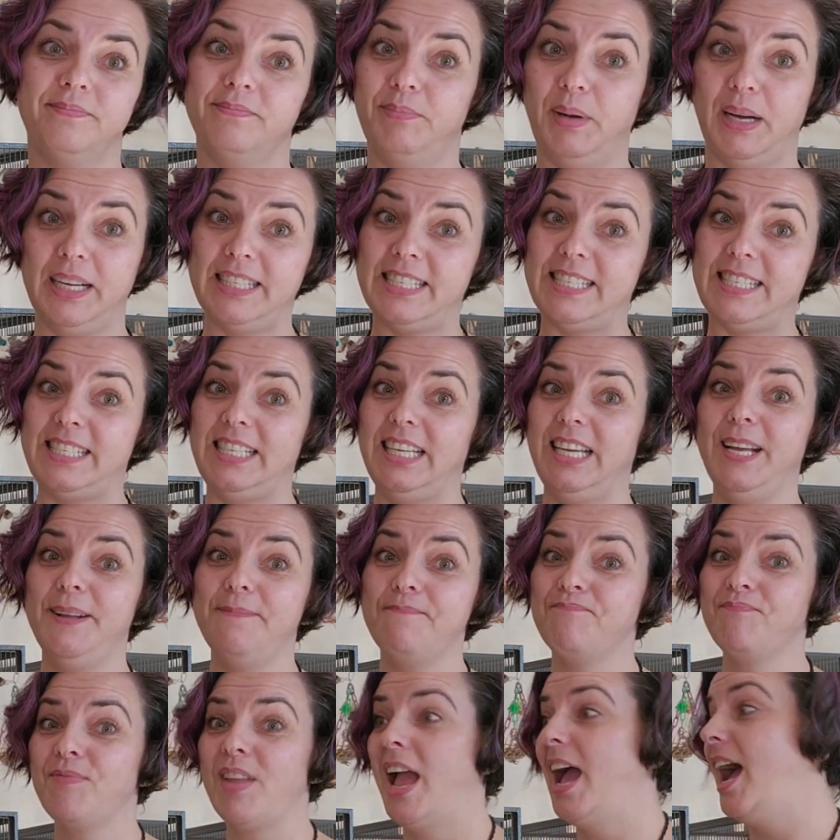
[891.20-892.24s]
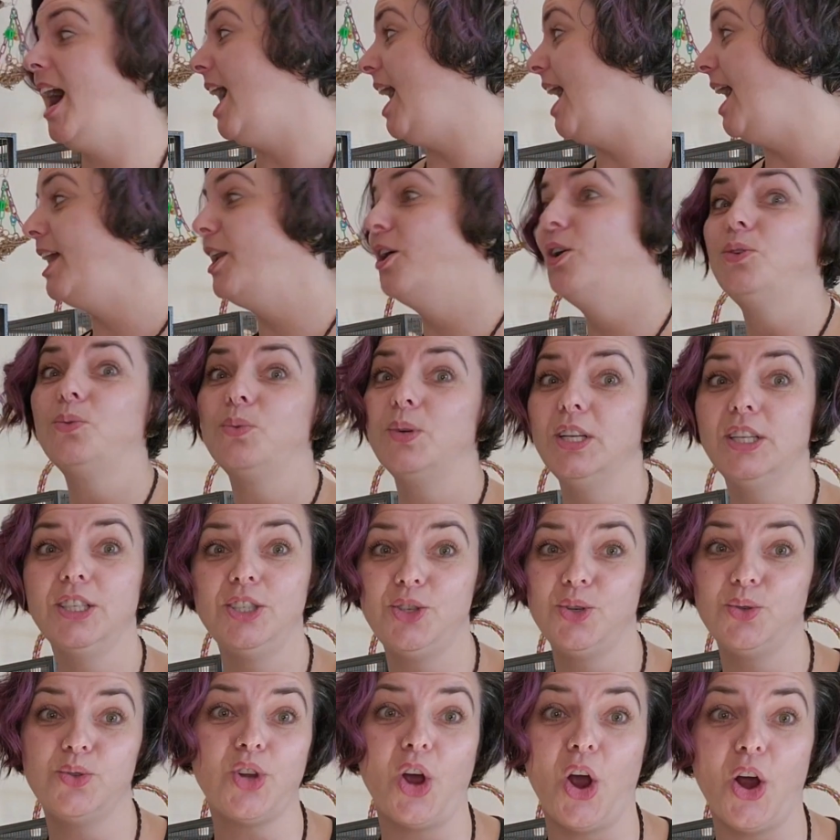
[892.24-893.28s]
But see, I don't really
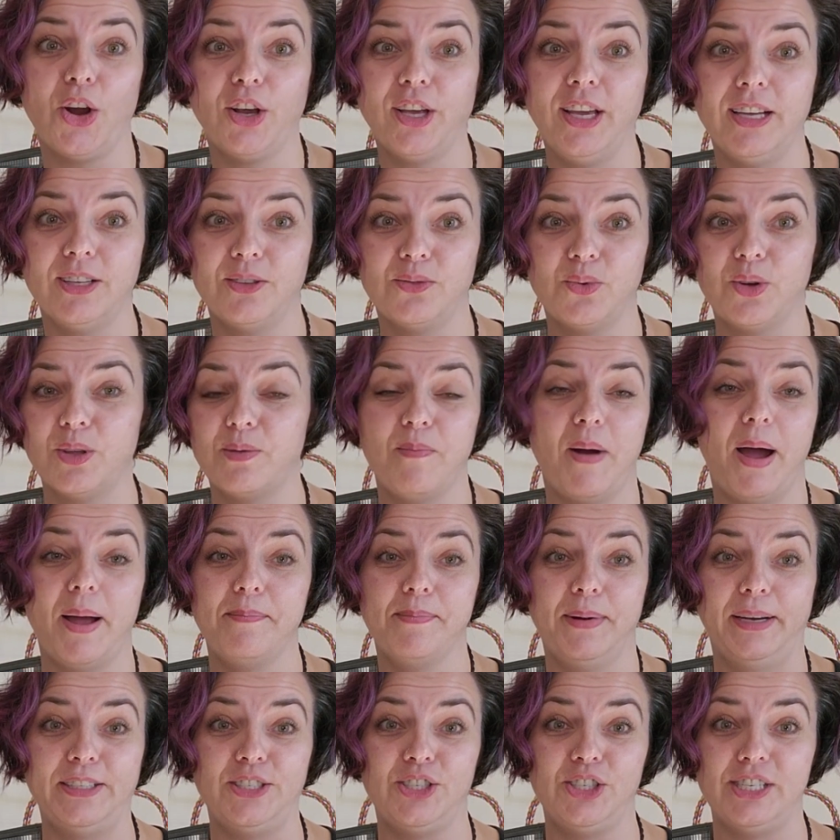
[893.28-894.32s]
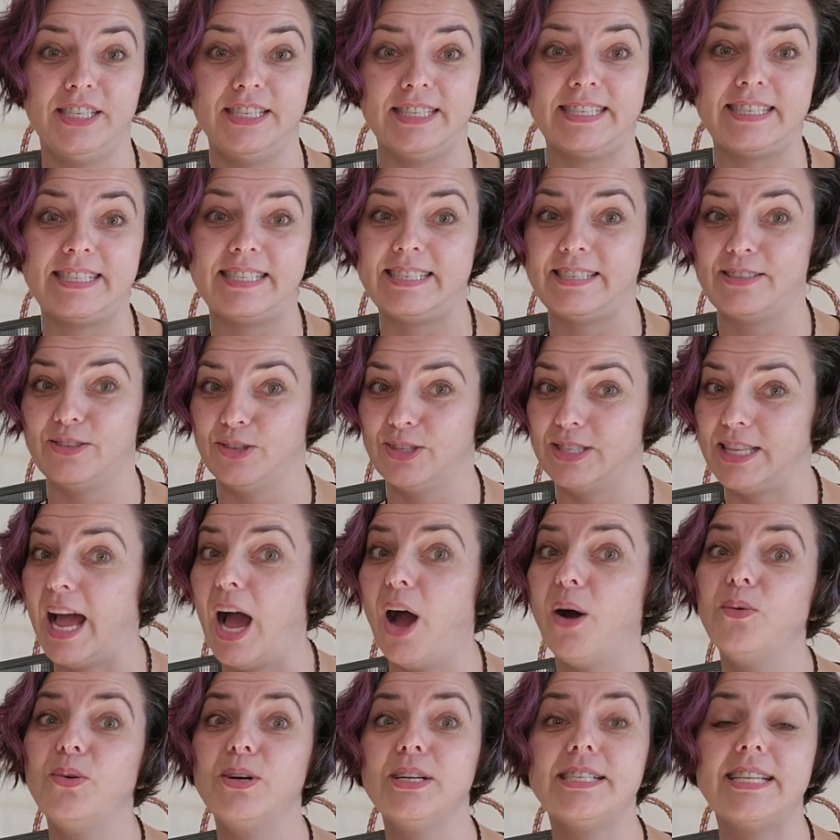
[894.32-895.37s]
do target with my budgies. So
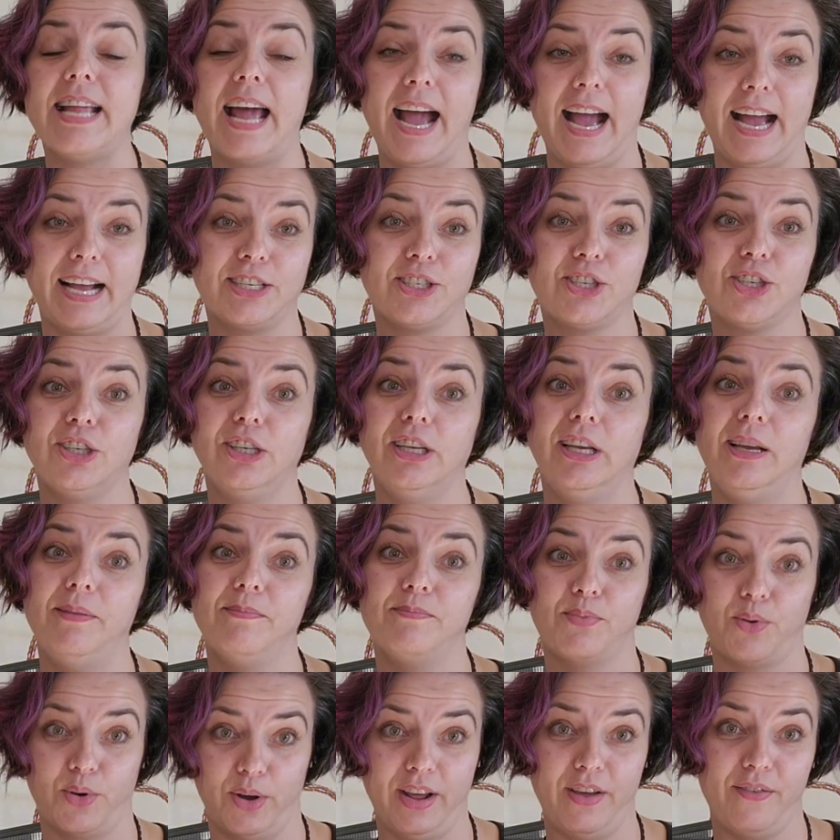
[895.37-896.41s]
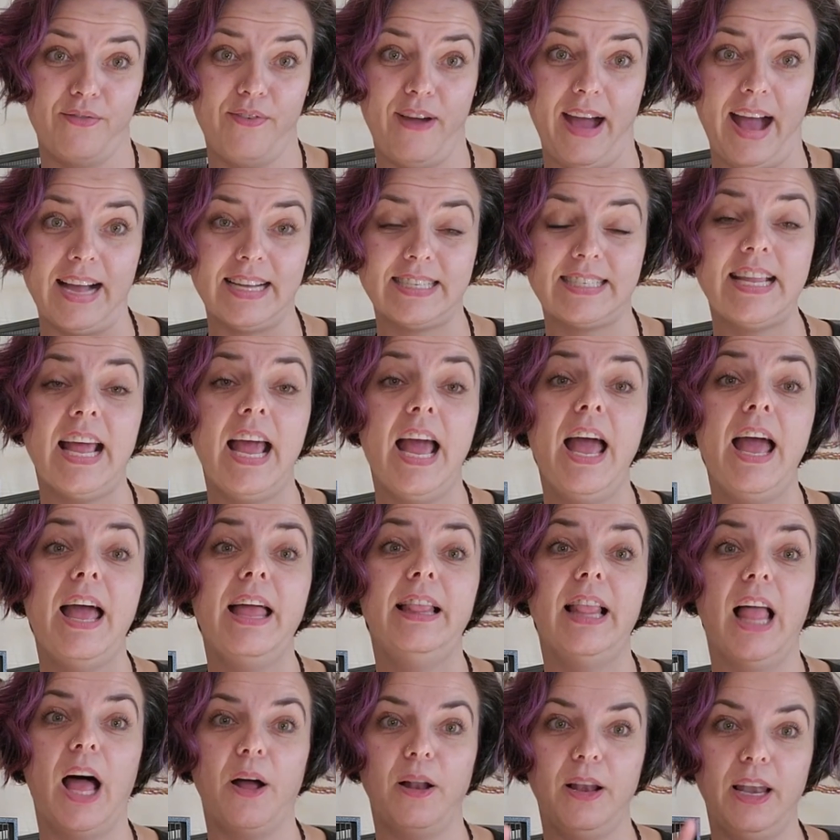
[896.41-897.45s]
that was actually pretty fast.
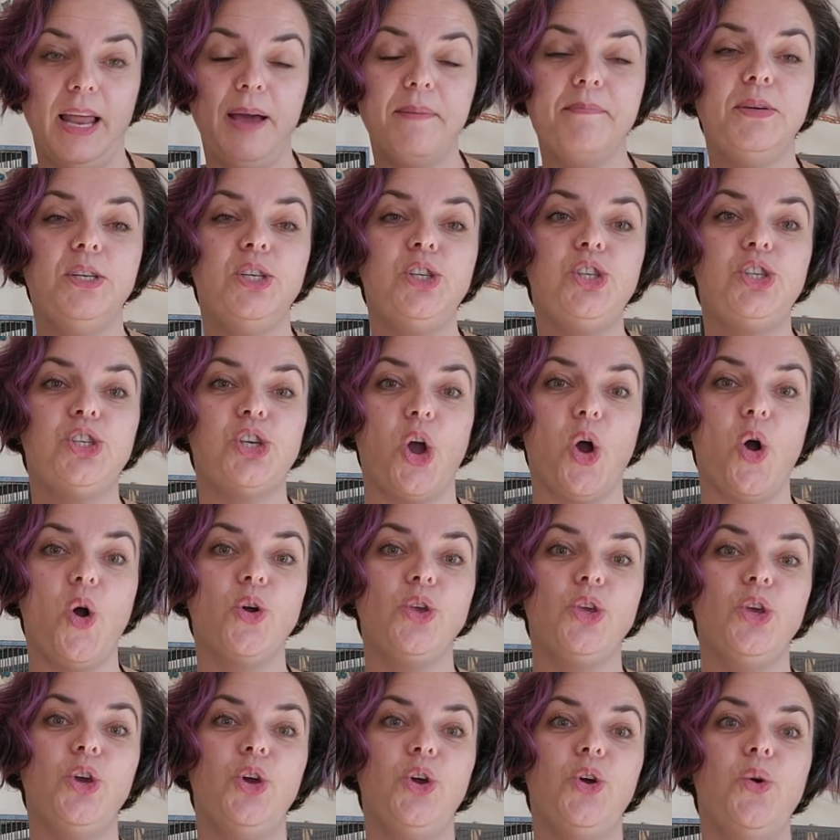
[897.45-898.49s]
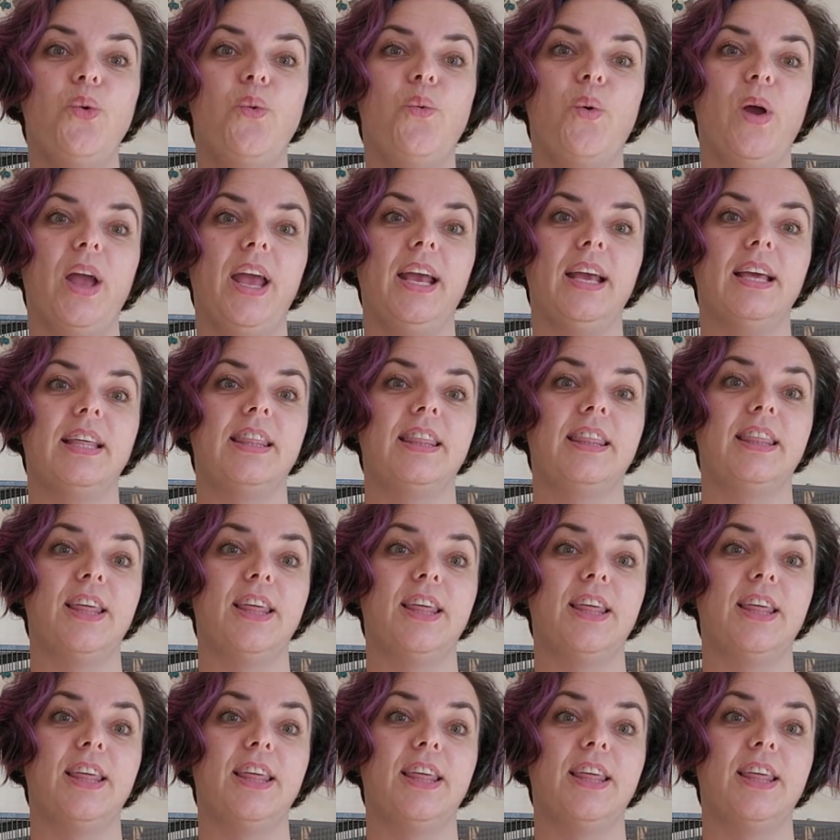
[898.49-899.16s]
Now let me show you with